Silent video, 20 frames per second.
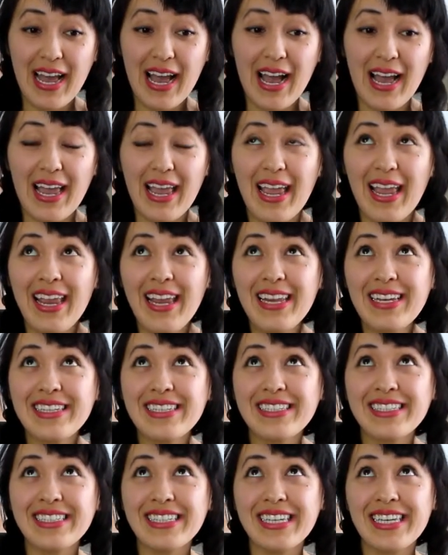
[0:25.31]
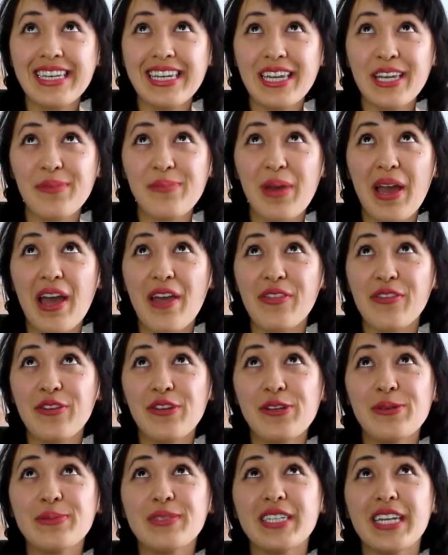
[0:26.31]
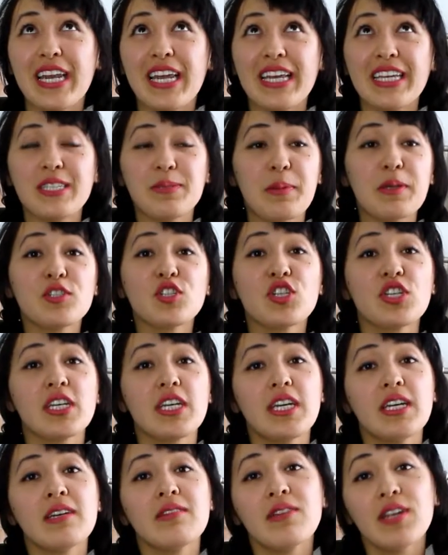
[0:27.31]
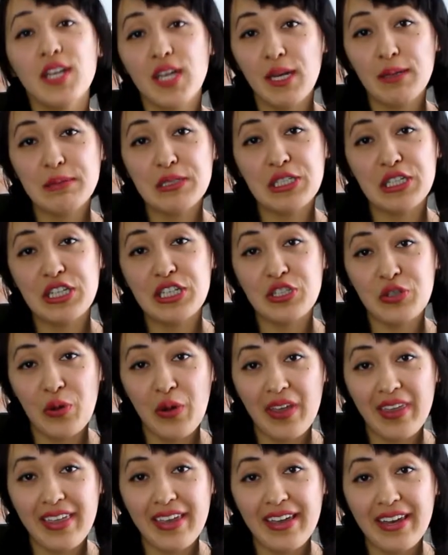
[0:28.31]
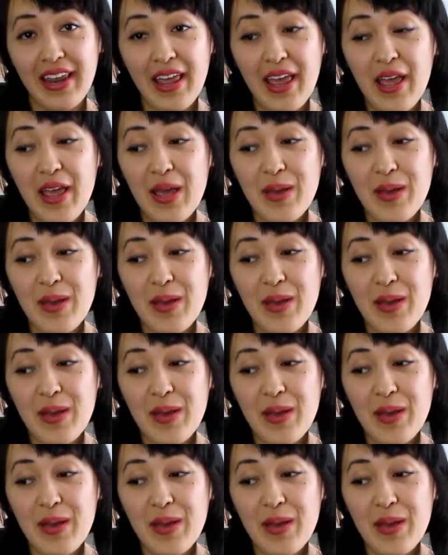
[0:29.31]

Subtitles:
I hate cleaning bathrooms, and especially when it comes to the toilet,